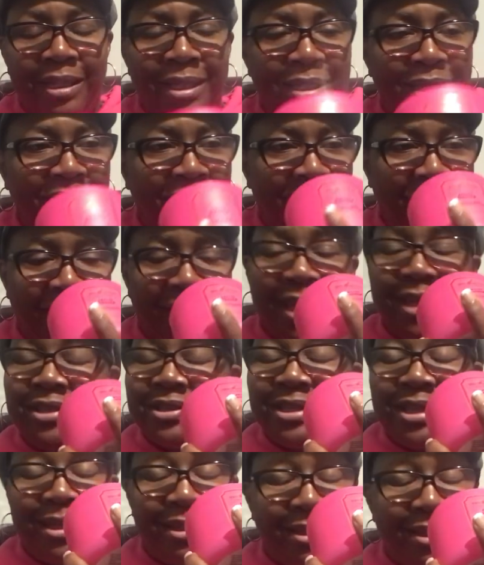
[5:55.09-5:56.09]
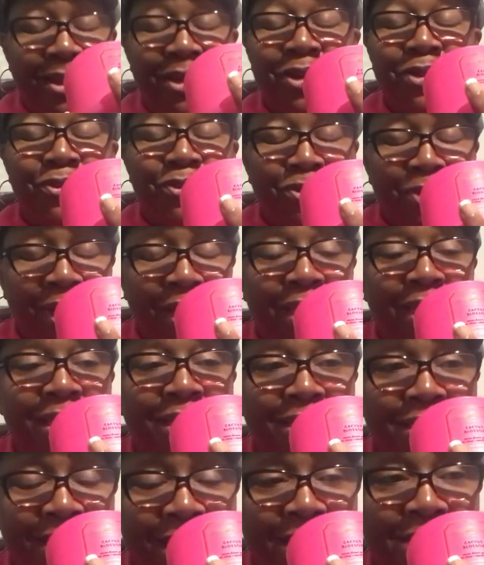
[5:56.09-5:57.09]
in here. It, it, it really
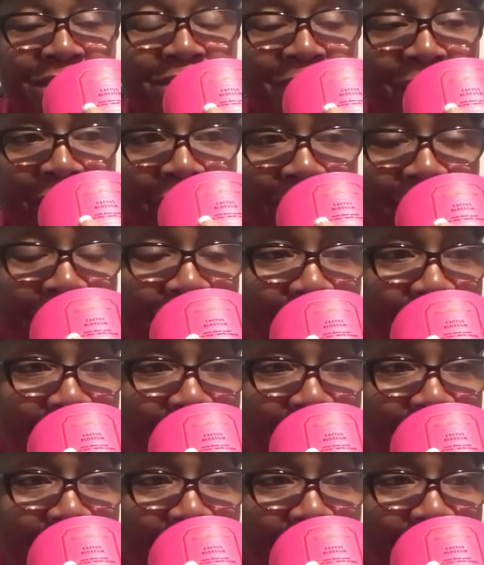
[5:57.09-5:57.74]
does smell like,